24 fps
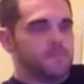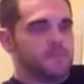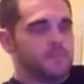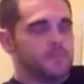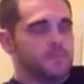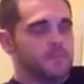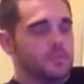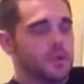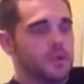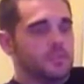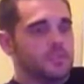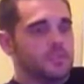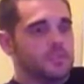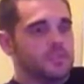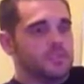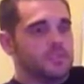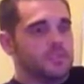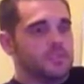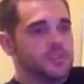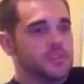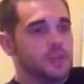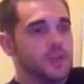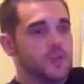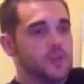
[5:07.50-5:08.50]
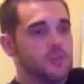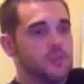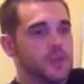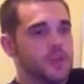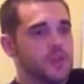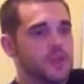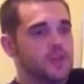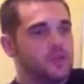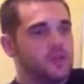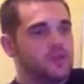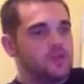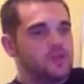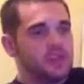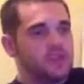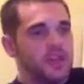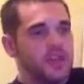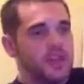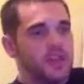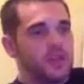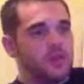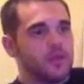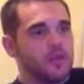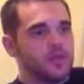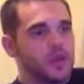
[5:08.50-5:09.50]
the Bible says no man knows the
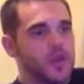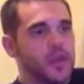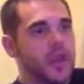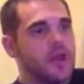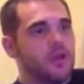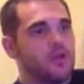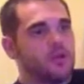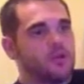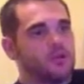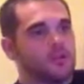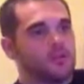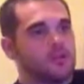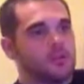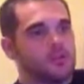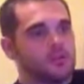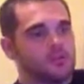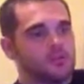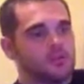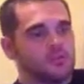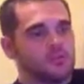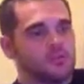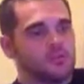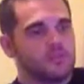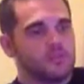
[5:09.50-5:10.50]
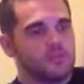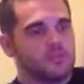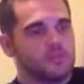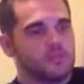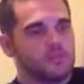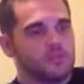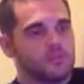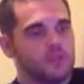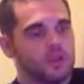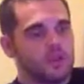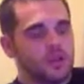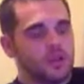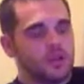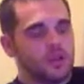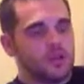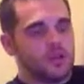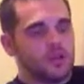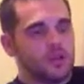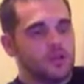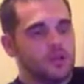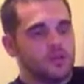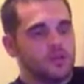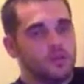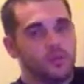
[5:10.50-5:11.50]
day or the hour
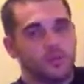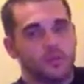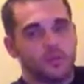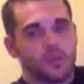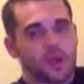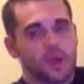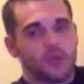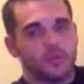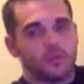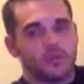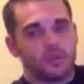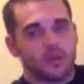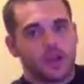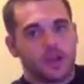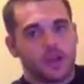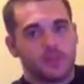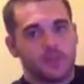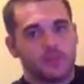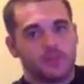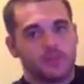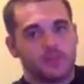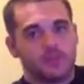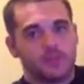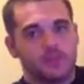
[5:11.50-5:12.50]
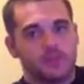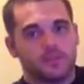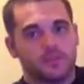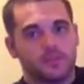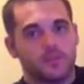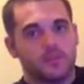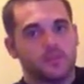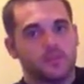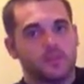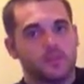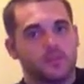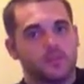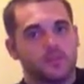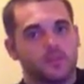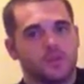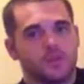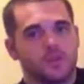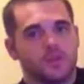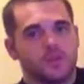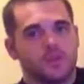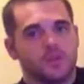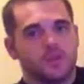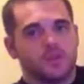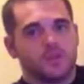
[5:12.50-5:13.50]
when the rapture happens. So
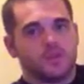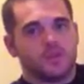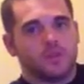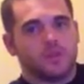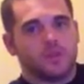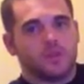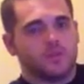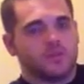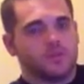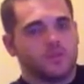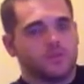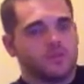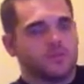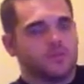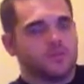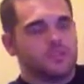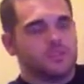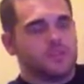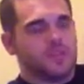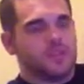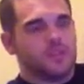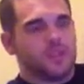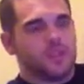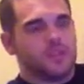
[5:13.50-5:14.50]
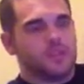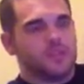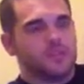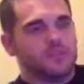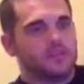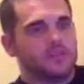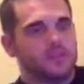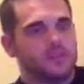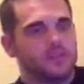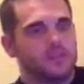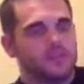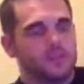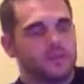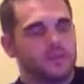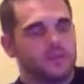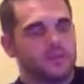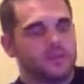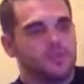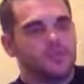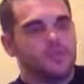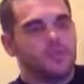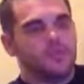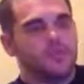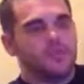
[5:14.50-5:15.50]
don't set dates. I mean,
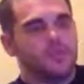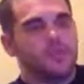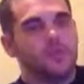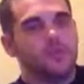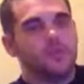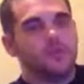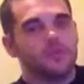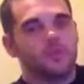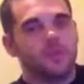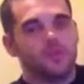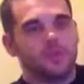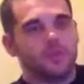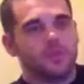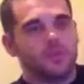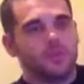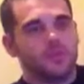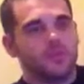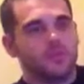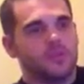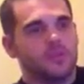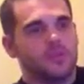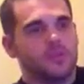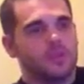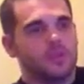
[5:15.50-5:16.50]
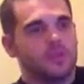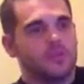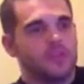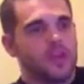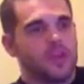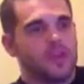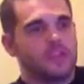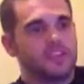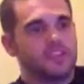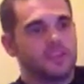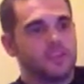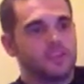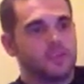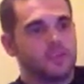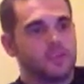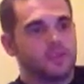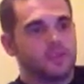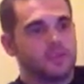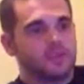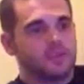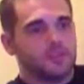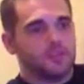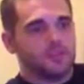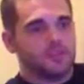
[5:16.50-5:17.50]
you don't know. I mean, you can give an estimate,
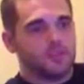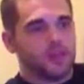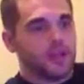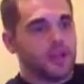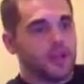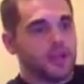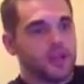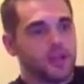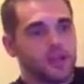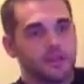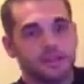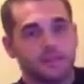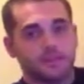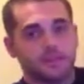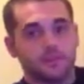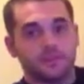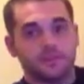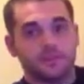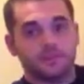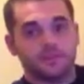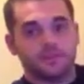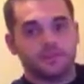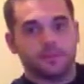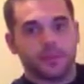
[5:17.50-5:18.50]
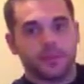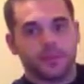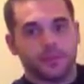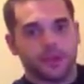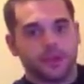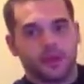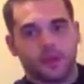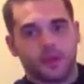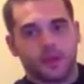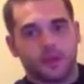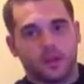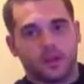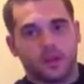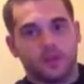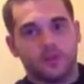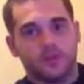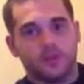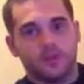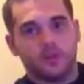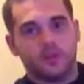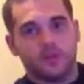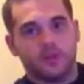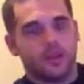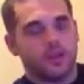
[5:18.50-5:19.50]
I guess, but you're not going to know.
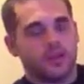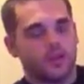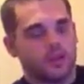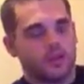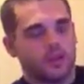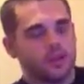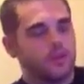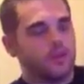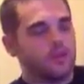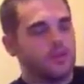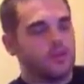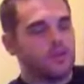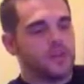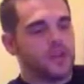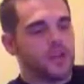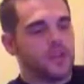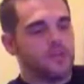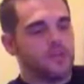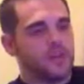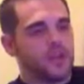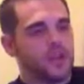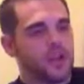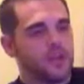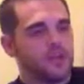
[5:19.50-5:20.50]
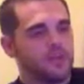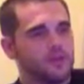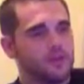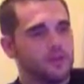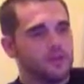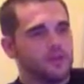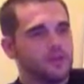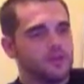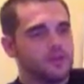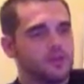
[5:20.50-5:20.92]
I mean, you're not going to know the day or the hour.